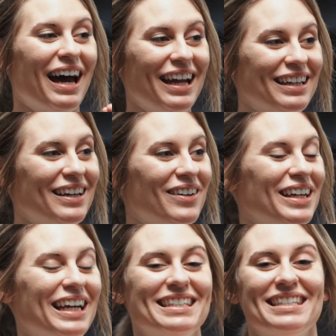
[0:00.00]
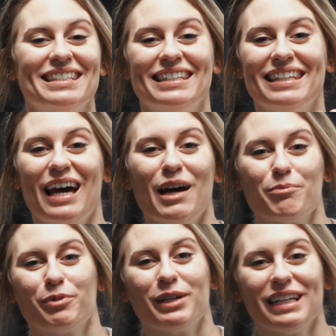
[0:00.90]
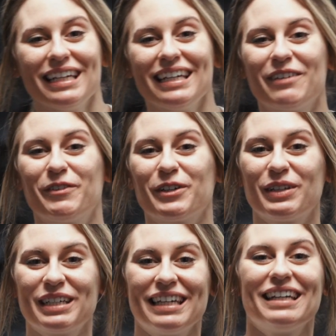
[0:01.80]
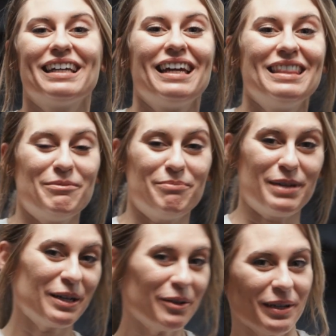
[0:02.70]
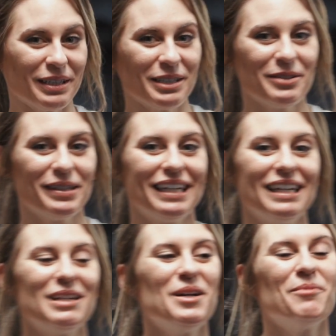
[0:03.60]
I know it's not pretty if you're looking in the mirror while you're doing it,